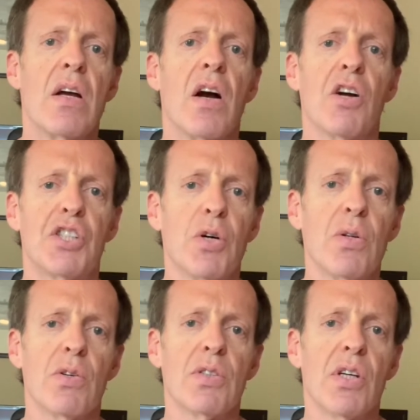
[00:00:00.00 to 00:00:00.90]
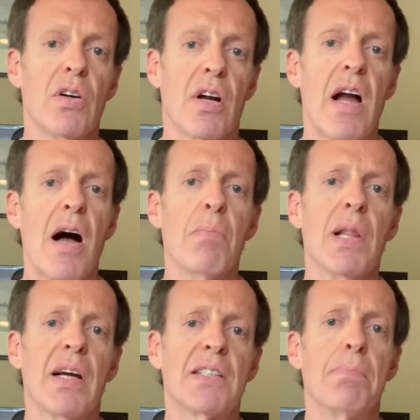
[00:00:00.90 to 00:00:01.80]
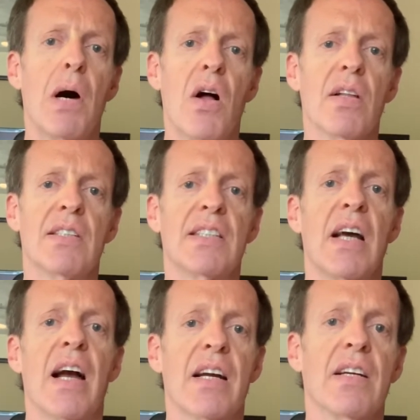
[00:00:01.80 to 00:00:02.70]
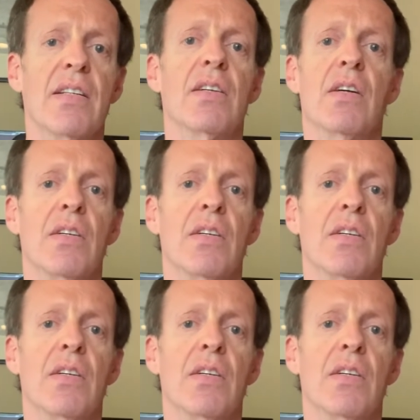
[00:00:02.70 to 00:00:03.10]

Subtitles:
Our shoulders are a complex ball and socket